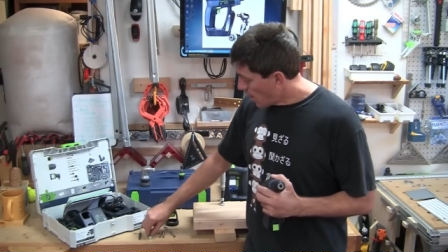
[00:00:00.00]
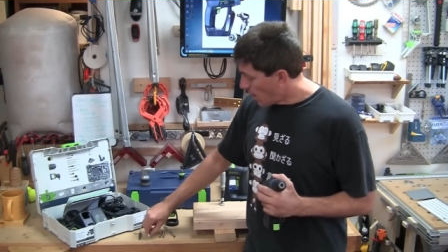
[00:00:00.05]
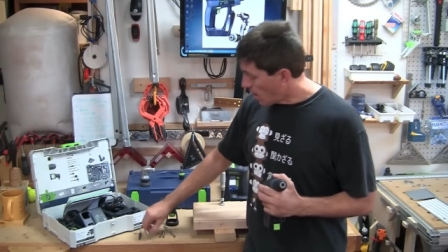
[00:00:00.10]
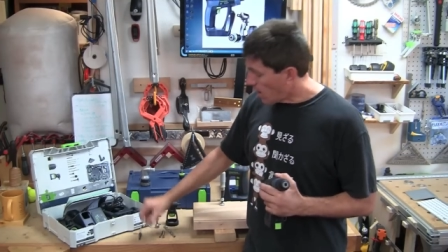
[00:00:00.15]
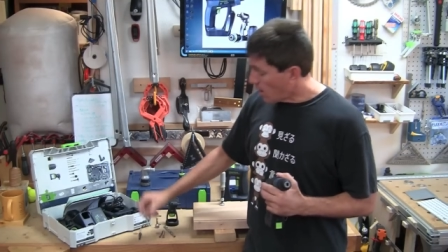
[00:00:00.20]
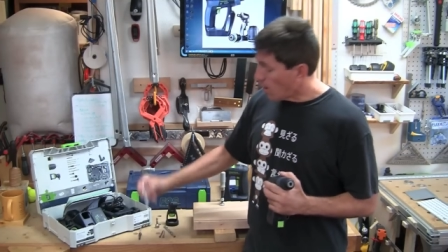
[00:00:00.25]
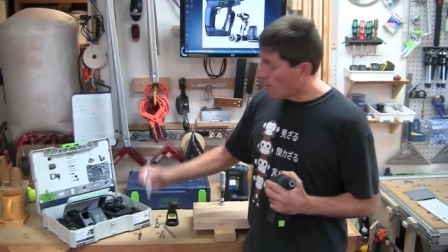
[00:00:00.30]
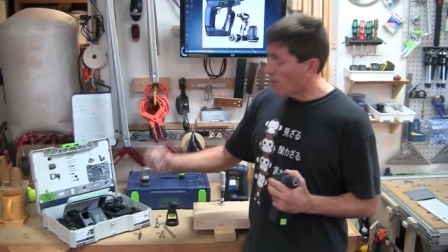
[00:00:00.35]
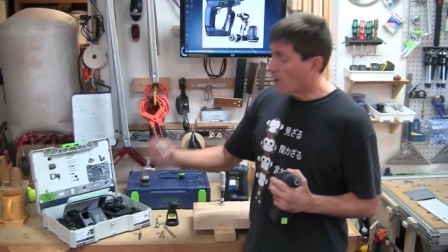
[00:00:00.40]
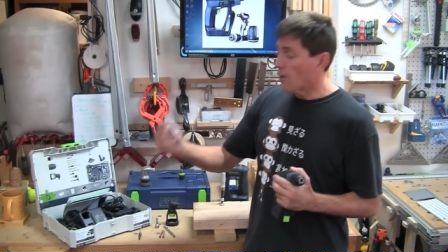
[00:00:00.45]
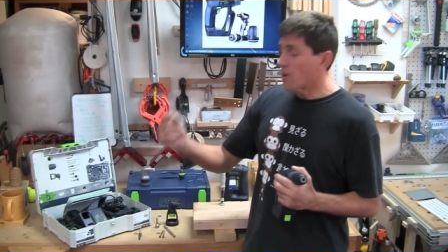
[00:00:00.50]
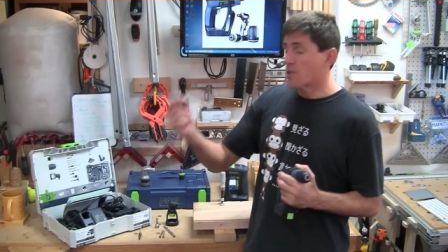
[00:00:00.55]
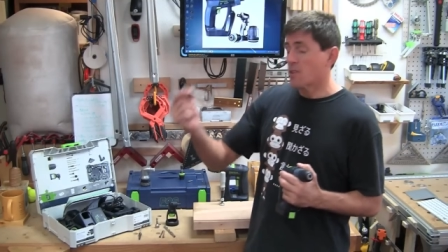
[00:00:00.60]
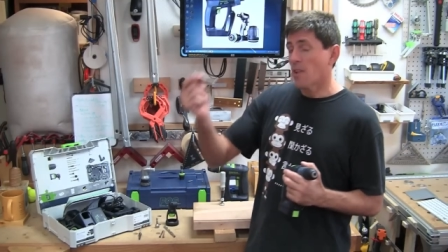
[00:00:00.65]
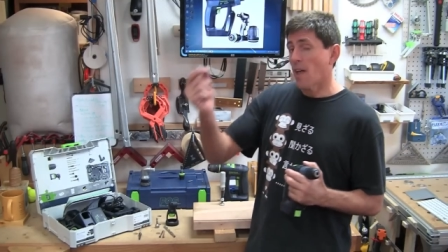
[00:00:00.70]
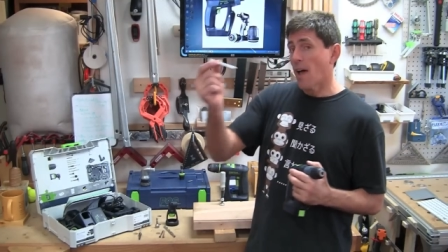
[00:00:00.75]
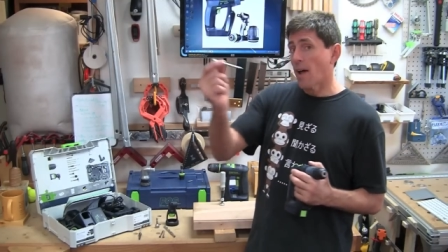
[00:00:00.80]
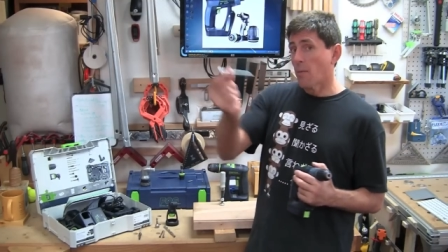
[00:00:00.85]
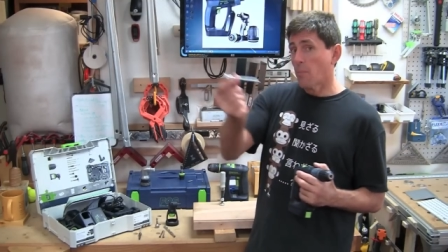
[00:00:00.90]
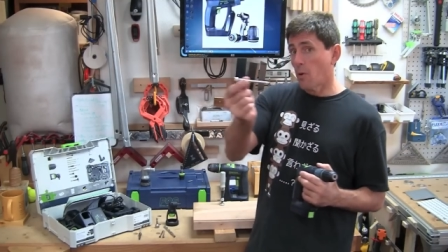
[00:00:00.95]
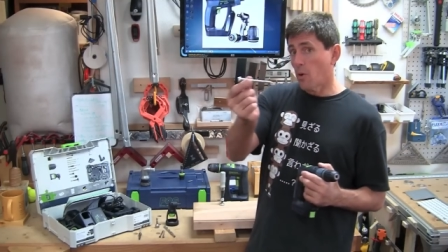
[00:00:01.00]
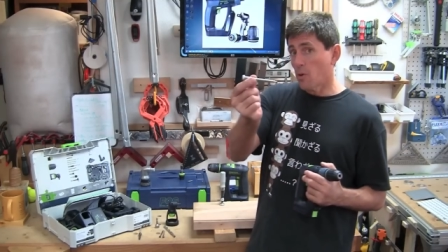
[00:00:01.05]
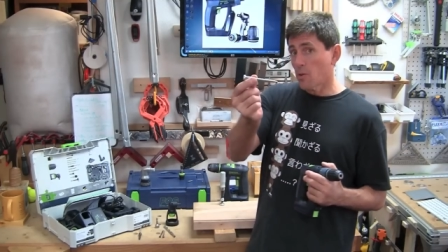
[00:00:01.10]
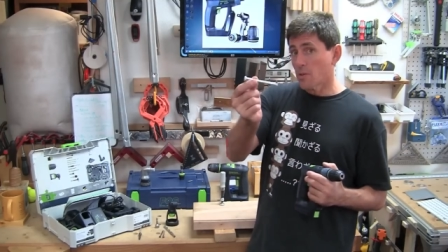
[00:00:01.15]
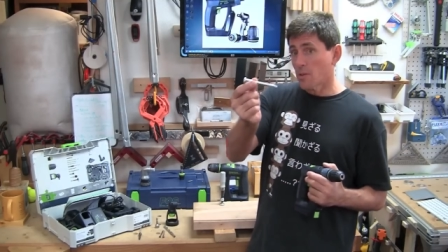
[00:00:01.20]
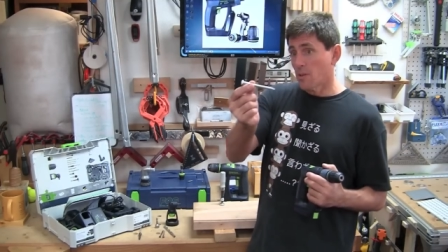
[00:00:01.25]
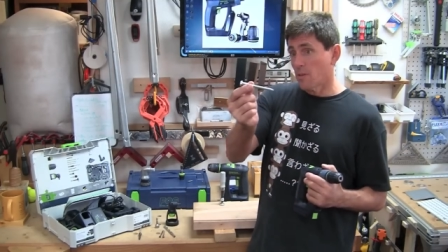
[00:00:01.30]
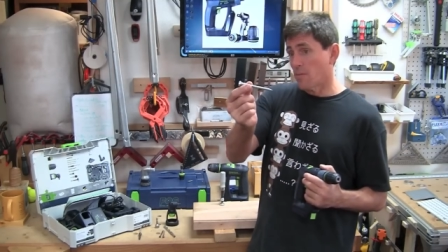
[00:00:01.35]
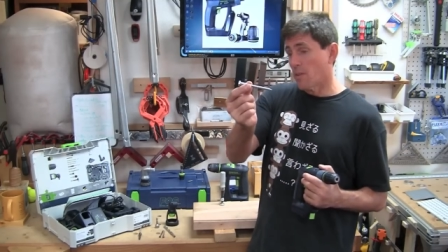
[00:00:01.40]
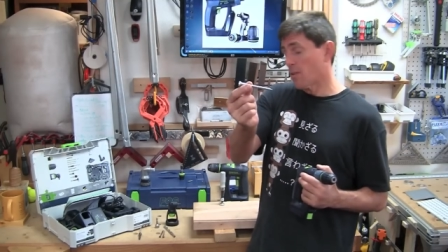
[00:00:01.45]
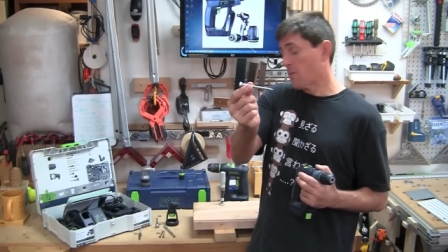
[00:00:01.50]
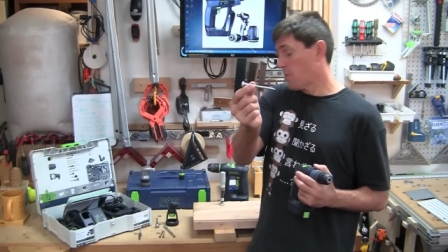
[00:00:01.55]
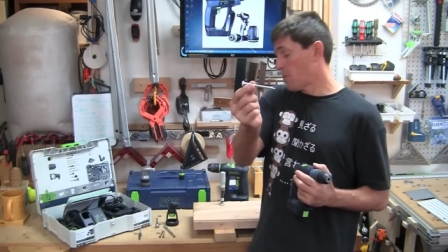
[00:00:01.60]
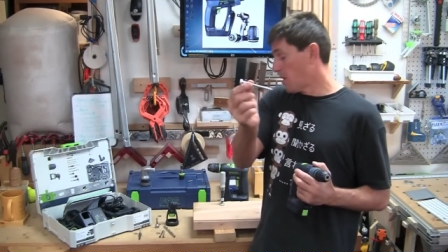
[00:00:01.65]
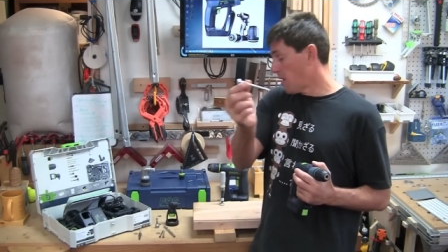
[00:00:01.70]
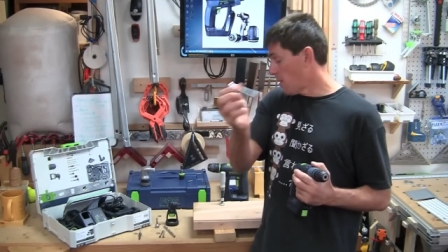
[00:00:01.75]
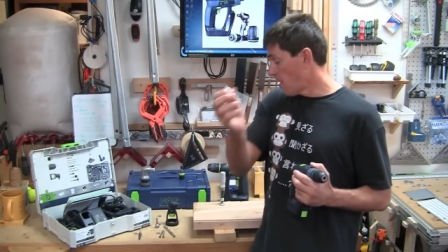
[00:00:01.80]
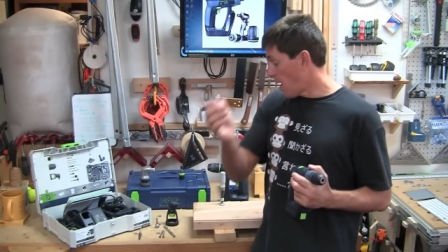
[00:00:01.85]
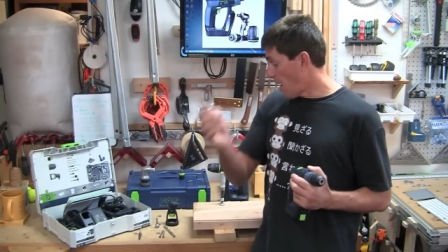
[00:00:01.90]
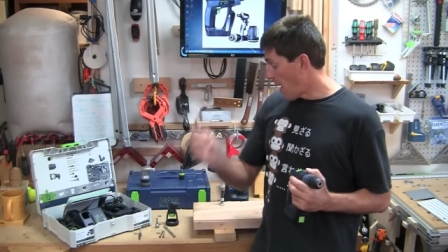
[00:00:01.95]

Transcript: uh, a large lag bolt. This one here,